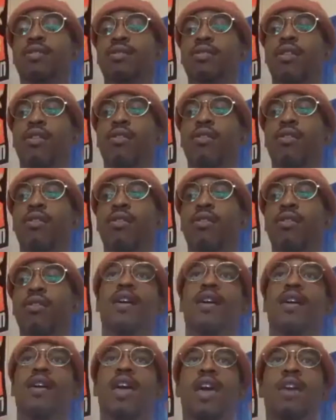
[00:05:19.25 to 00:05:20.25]
So
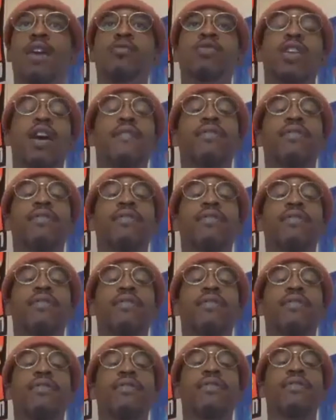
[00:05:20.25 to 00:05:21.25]
it was definitely by
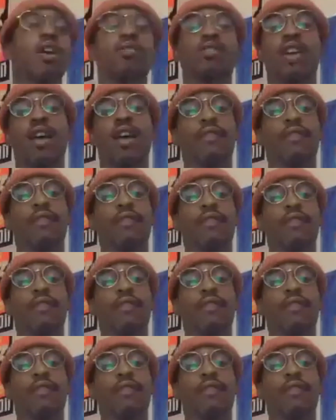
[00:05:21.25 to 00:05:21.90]
high school when I was like